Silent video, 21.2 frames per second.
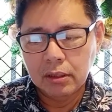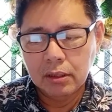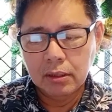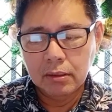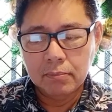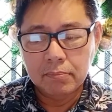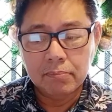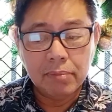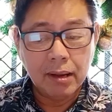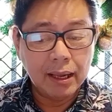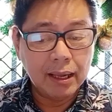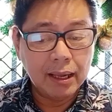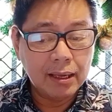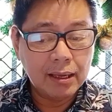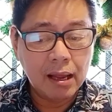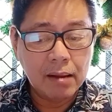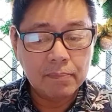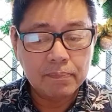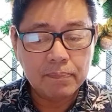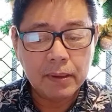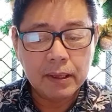by a
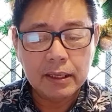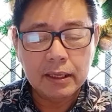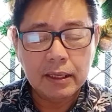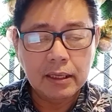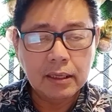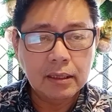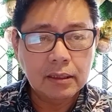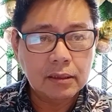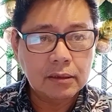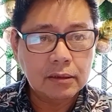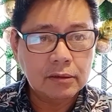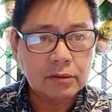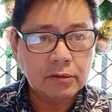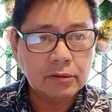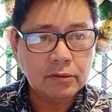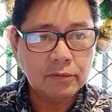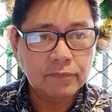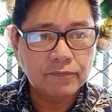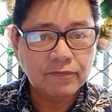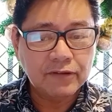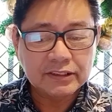company to
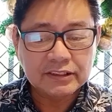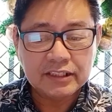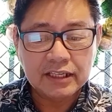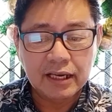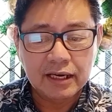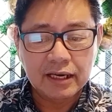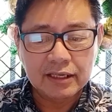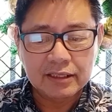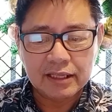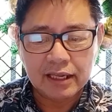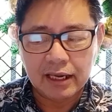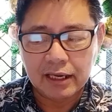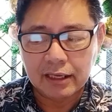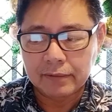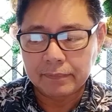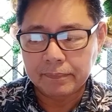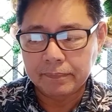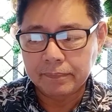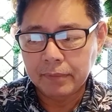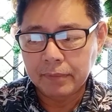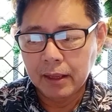facilitate
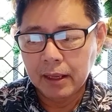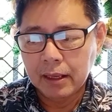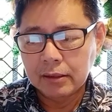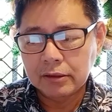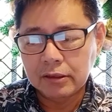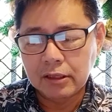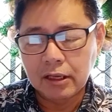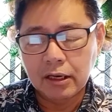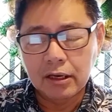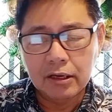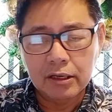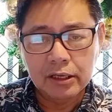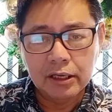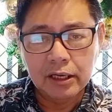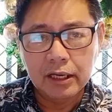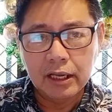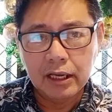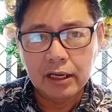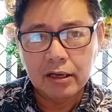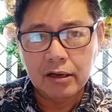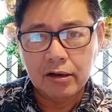the
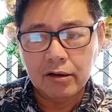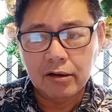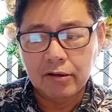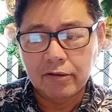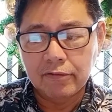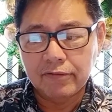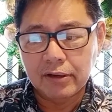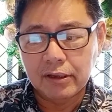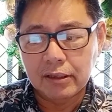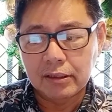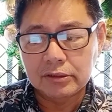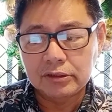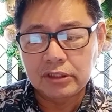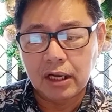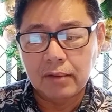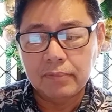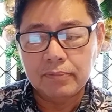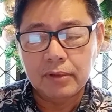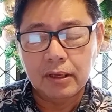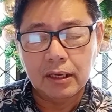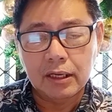learning of job
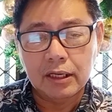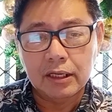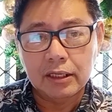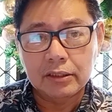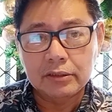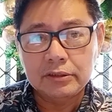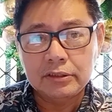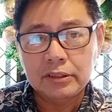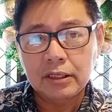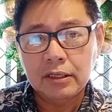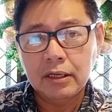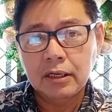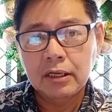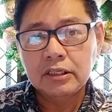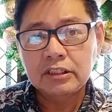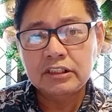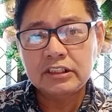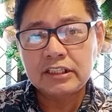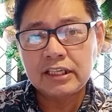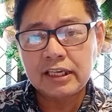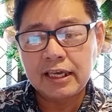knowledge,
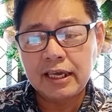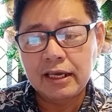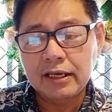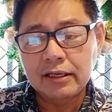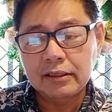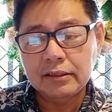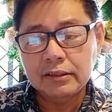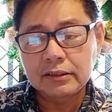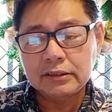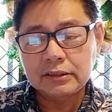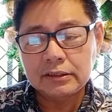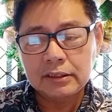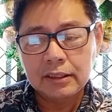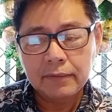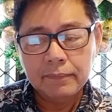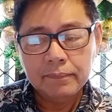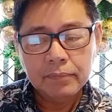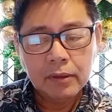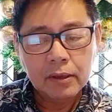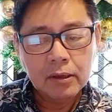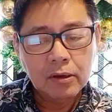skills,
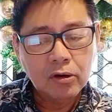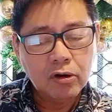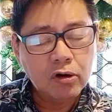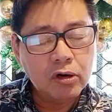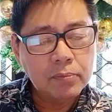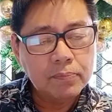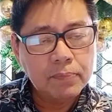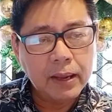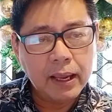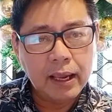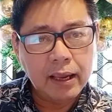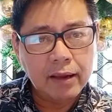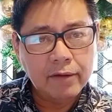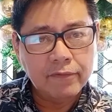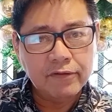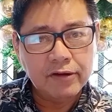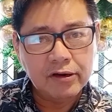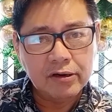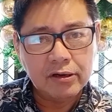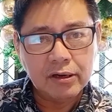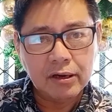or
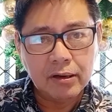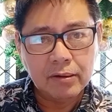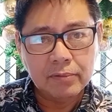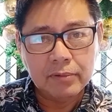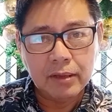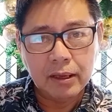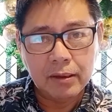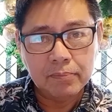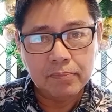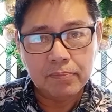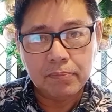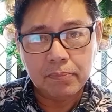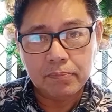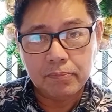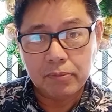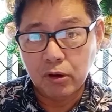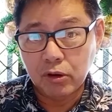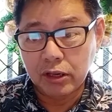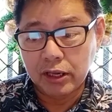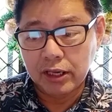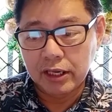behavior of the
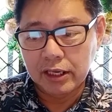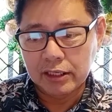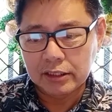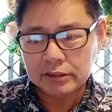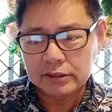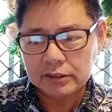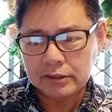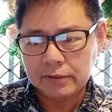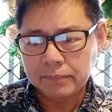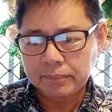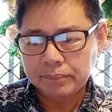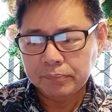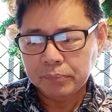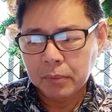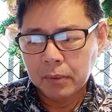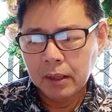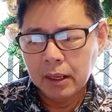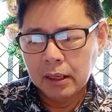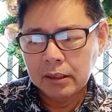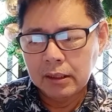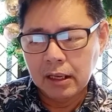employees.
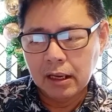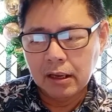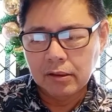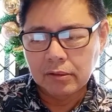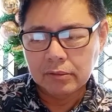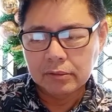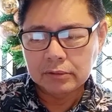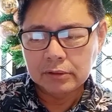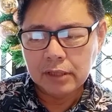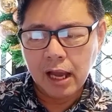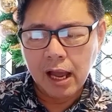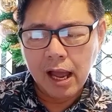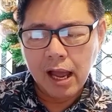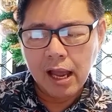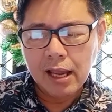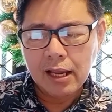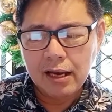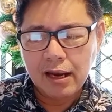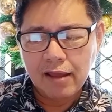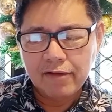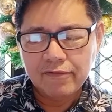Now, the high
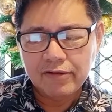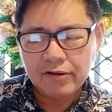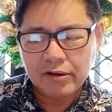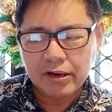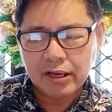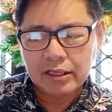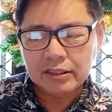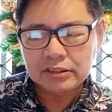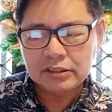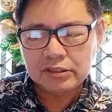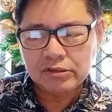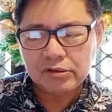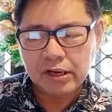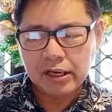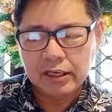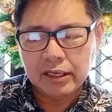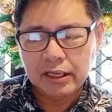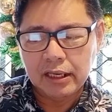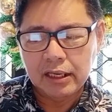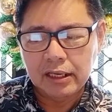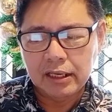leverage
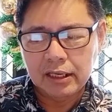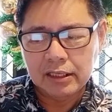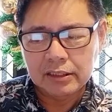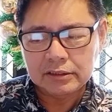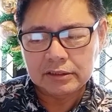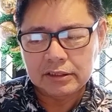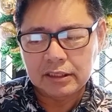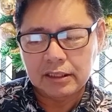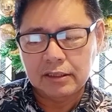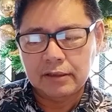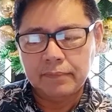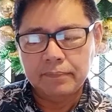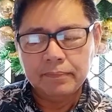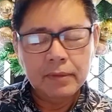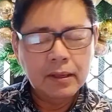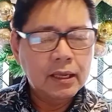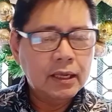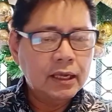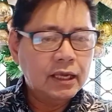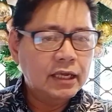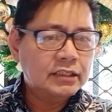training is
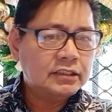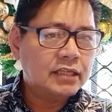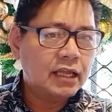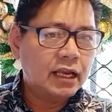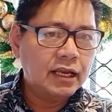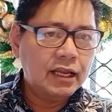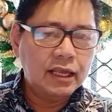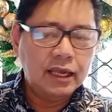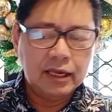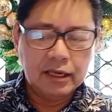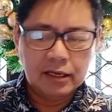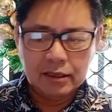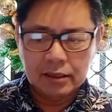a link